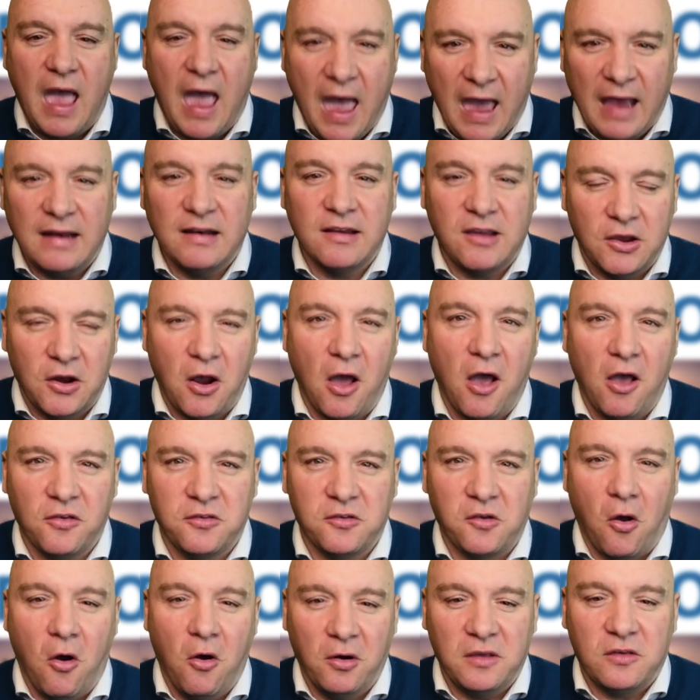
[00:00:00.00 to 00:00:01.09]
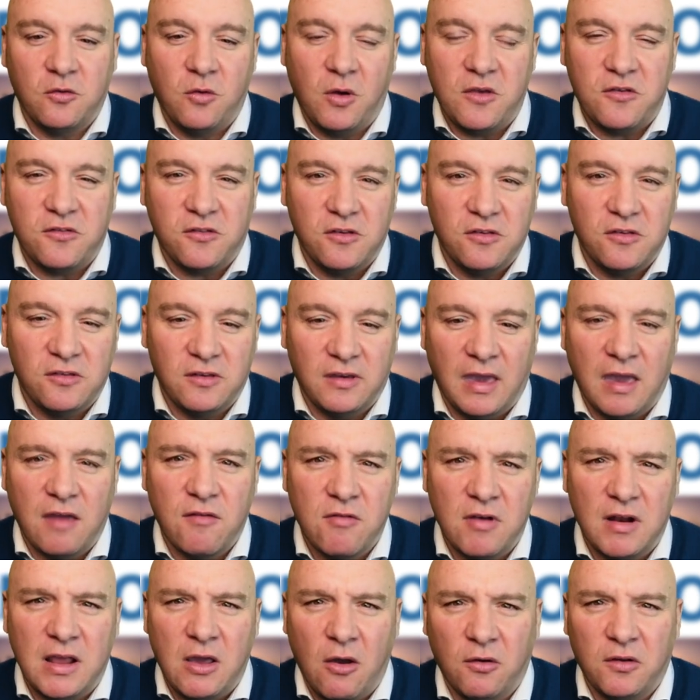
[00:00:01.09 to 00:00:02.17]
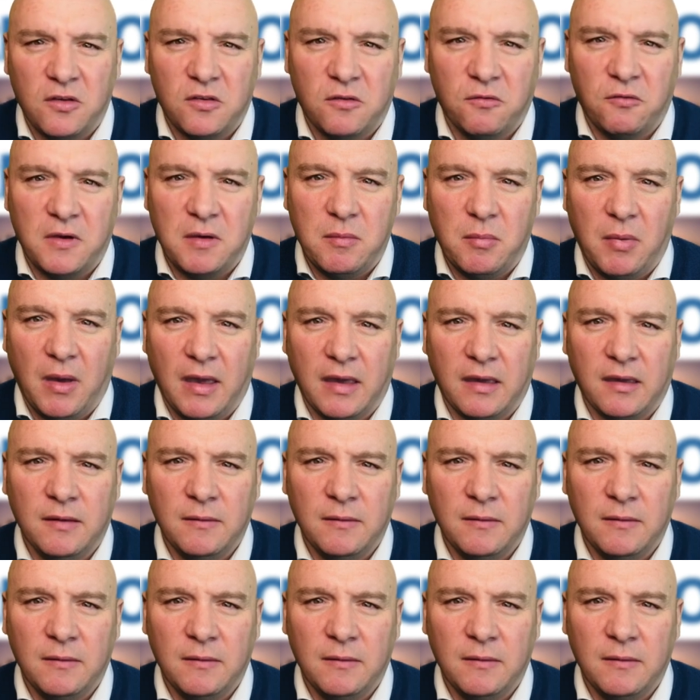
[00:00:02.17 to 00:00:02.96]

and can ask honest questions and get really honest feedback.